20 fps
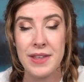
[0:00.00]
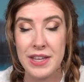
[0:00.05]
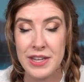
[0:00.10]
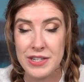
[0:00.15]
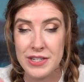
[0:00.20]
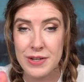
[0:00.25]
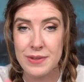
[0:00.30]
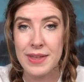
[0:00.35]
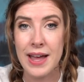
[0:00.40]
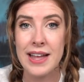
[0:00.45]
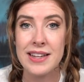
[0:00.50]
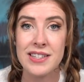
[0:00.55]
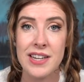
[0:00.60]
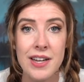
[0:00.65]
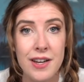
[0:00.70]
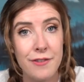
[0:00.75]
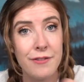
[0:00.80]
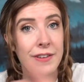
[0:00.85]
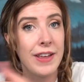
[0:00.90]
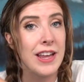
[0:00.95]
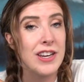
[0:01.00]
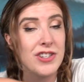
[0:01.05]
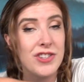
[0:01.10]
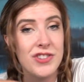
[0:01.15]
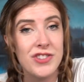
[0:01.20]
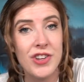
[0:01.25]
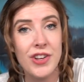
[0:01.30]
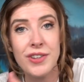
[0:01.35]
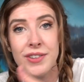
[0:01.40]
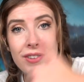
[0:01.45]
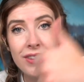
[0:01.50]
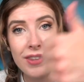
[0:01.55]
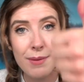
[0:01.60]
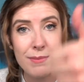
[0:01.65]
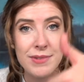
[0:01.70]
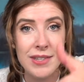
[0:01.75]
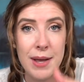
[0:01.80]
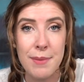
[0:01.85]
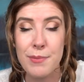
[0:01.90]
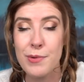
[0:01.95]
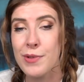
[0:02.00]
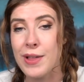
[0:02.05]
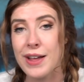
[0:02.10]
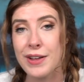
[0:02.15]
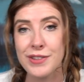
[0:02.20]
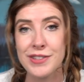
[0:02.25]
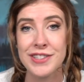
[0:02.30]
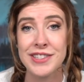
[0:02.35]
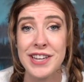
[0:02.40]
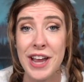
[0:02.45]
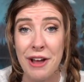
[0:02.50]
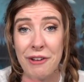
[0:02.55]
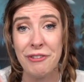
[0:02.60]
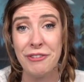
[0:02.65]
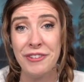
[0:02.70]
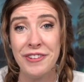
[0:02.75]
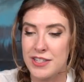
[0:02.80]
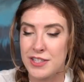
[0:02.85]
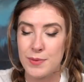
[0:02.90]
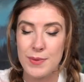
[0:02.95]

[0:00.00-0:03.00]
you can do that. Turn notifications on, thumbs up, all that good stuff.